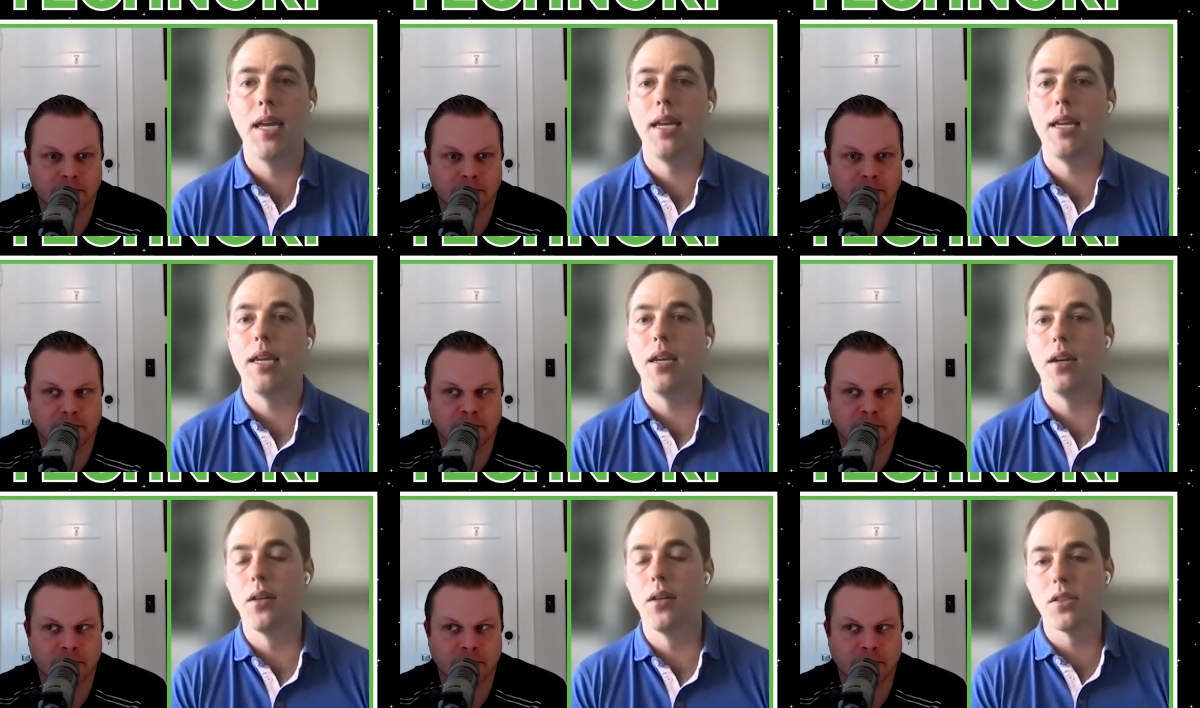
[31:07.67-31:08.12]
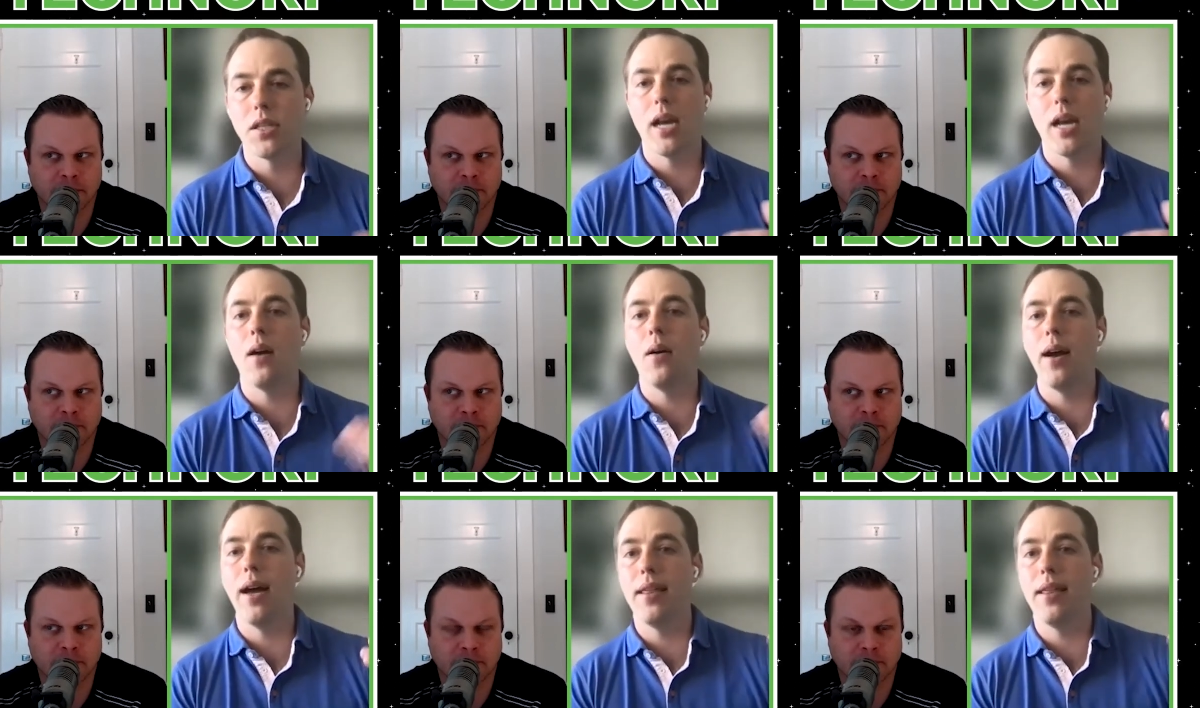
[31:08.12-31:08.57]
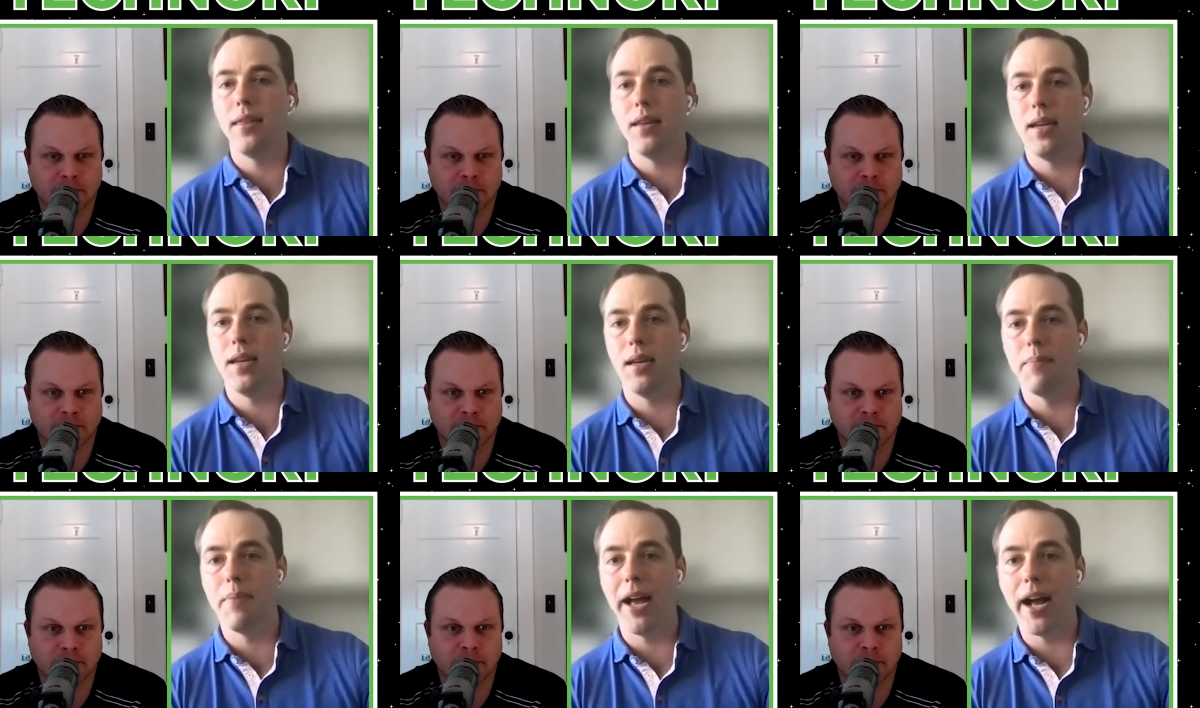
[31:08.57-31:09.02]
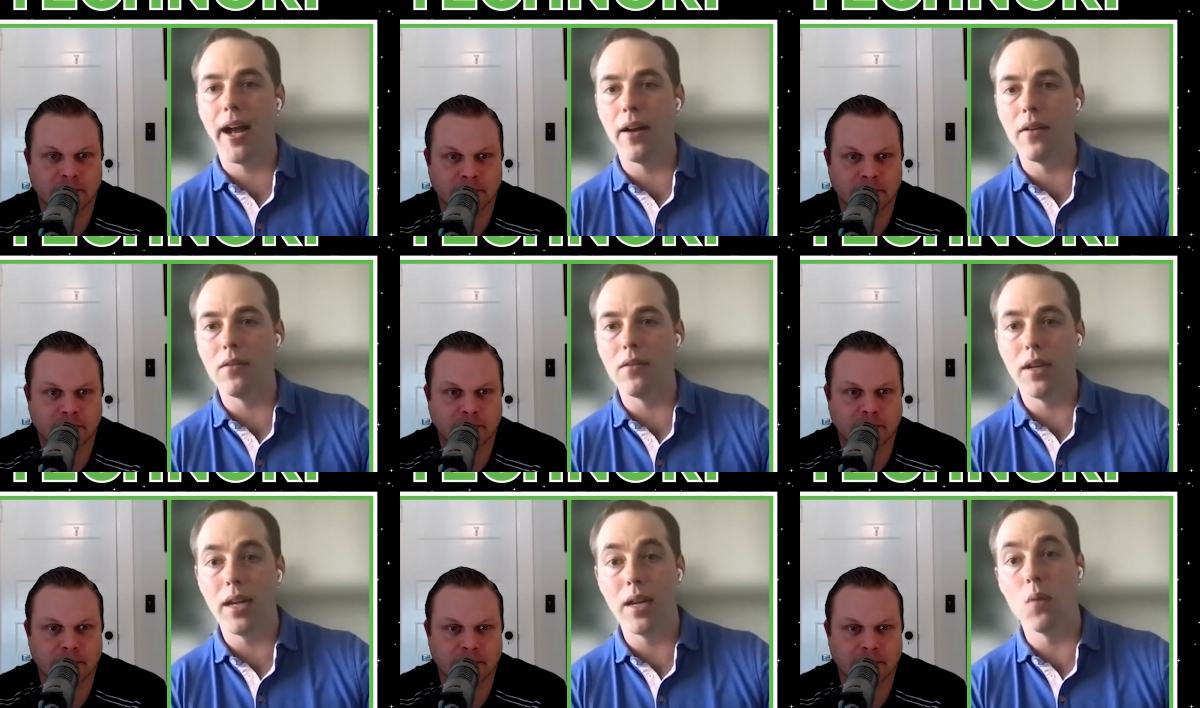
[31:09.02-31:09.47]
Speaker 1: here's how I think about
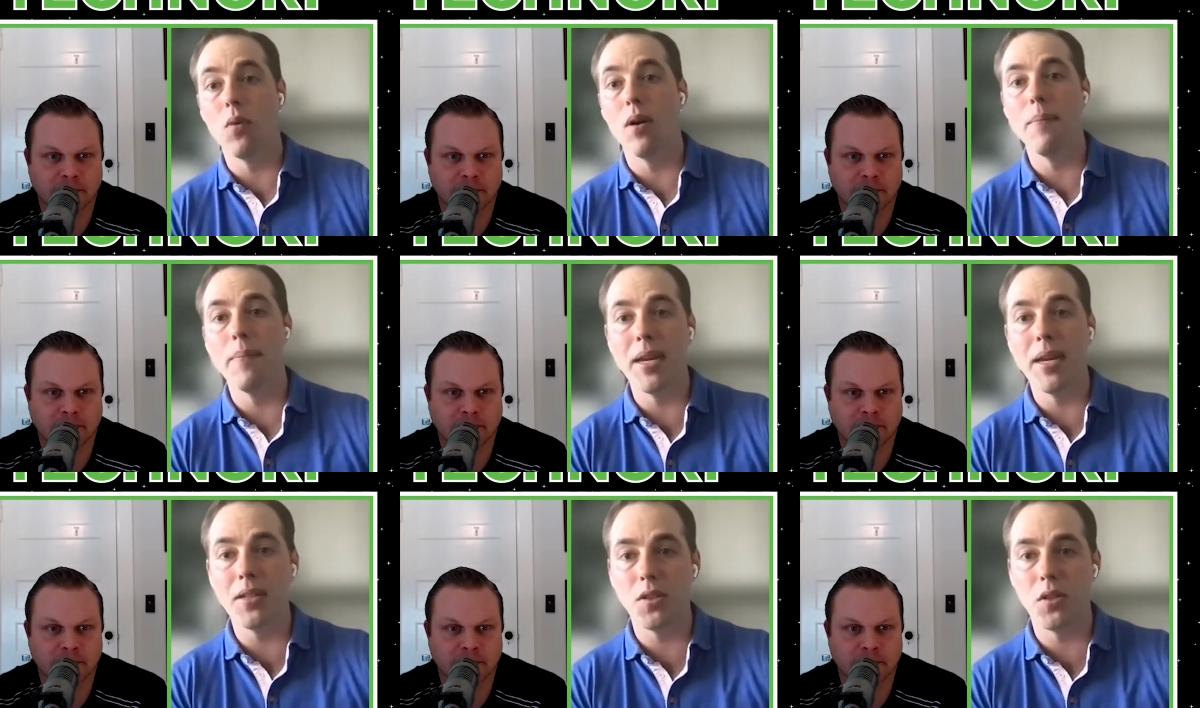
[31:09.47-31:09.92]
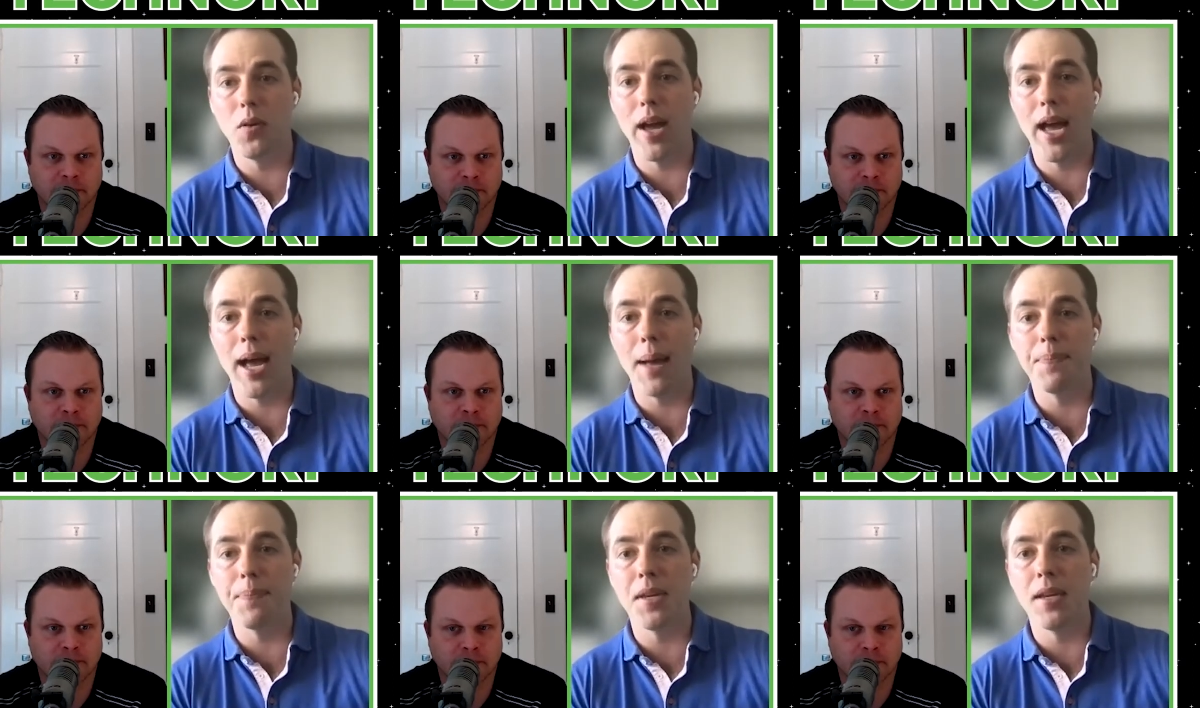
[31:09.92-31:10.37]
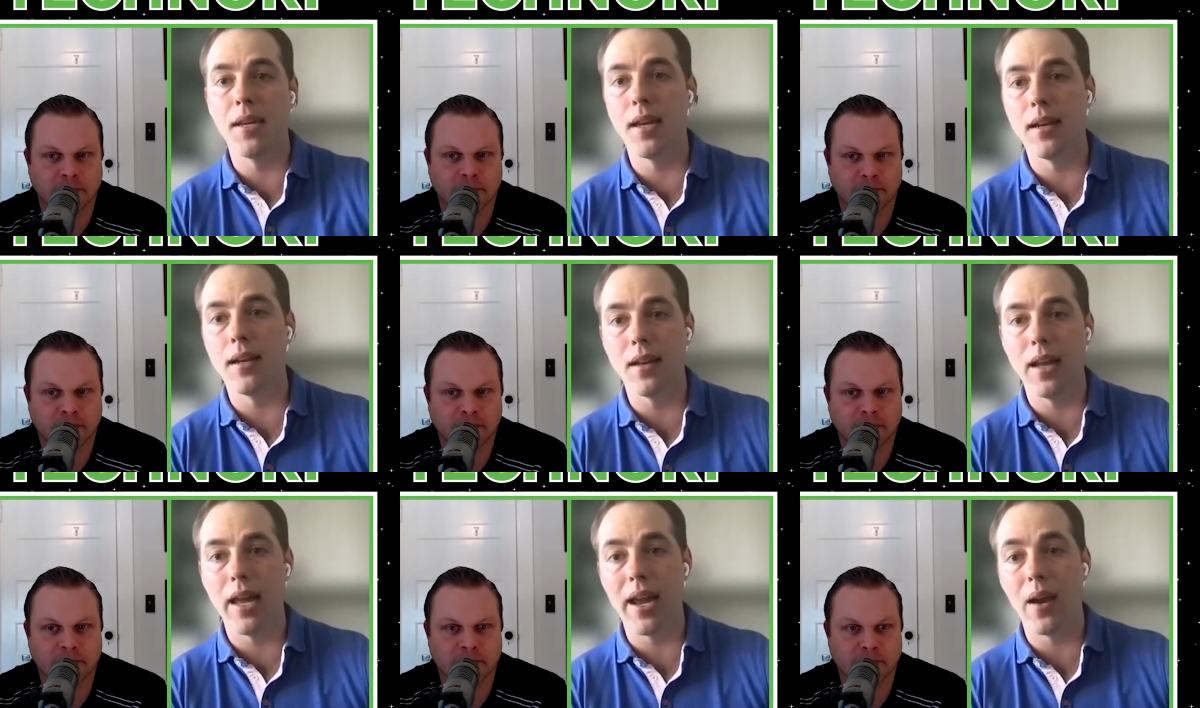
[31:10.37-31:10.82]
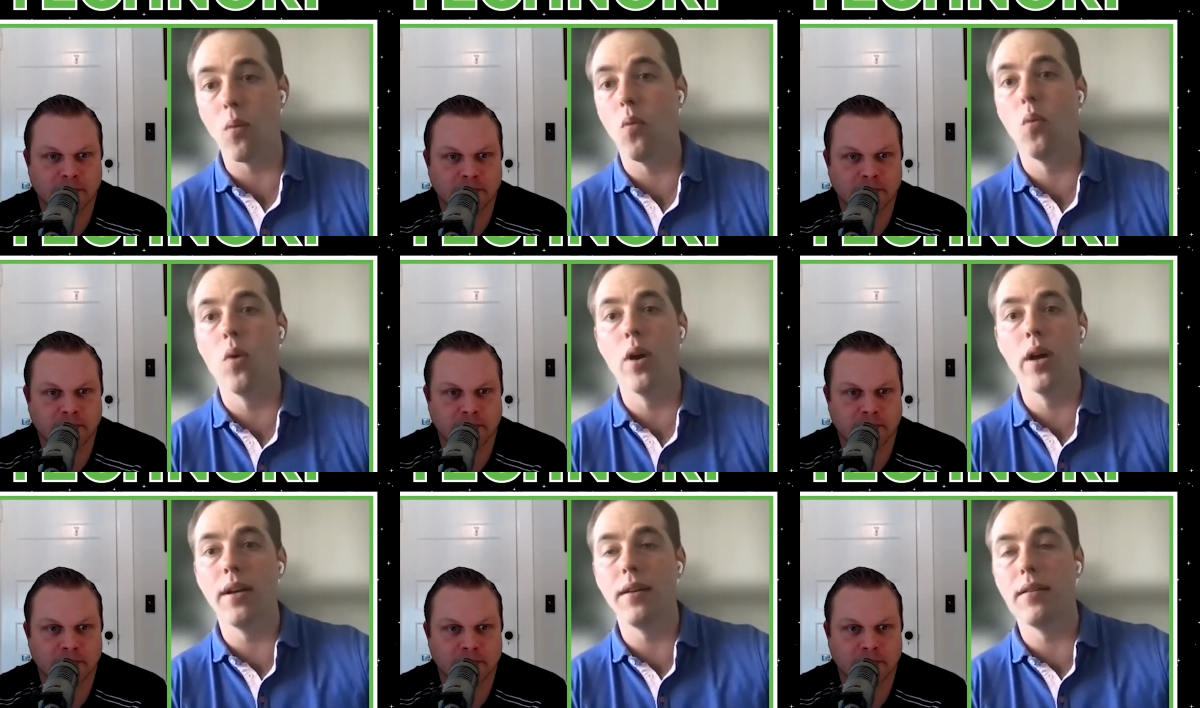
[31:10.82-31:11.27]
like what makes you happy and like
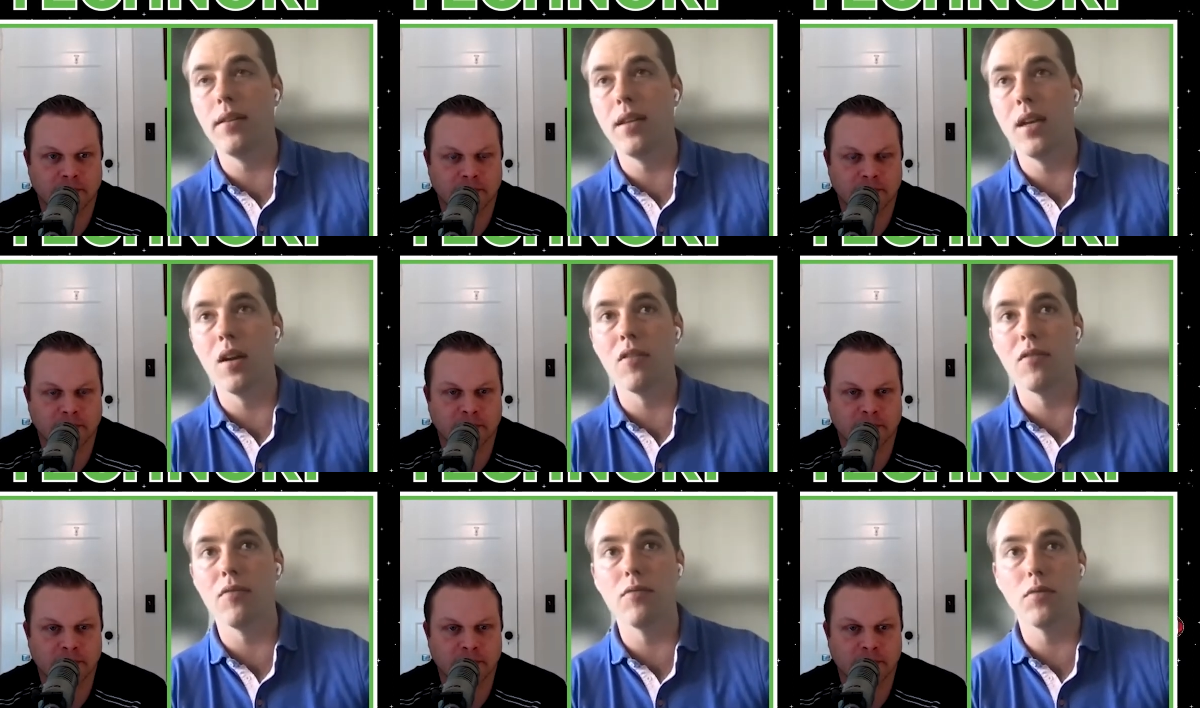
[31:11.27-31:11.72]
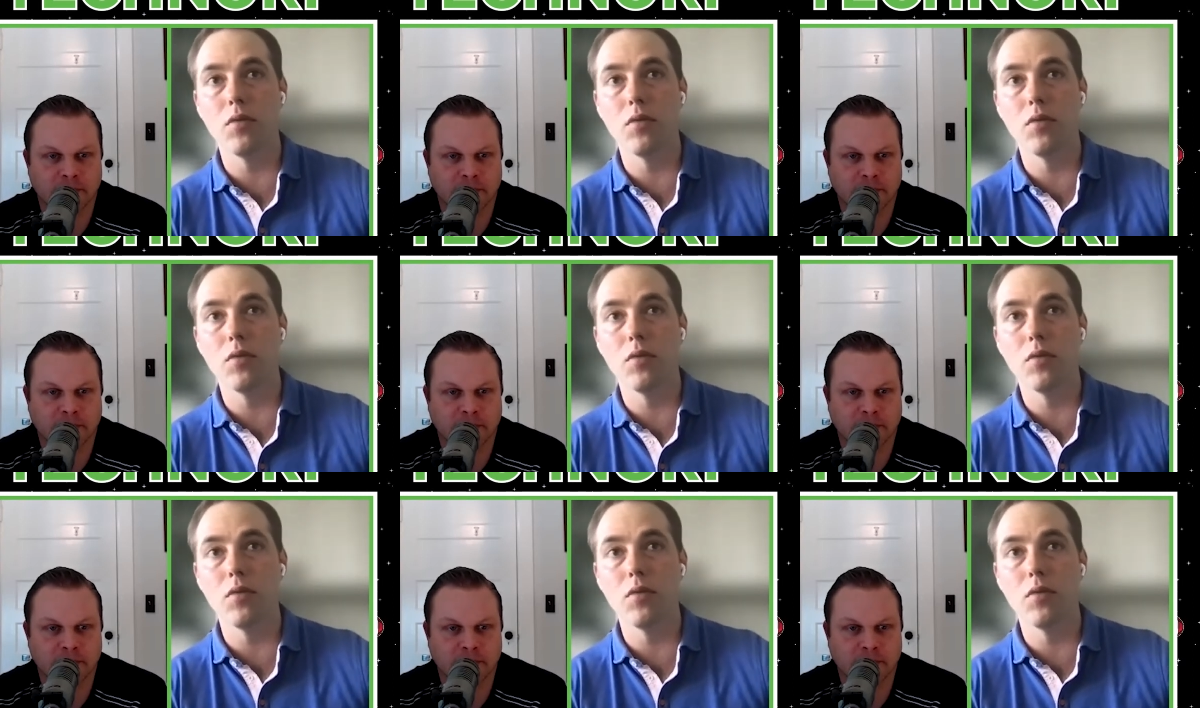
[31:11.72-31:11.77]
what, you know,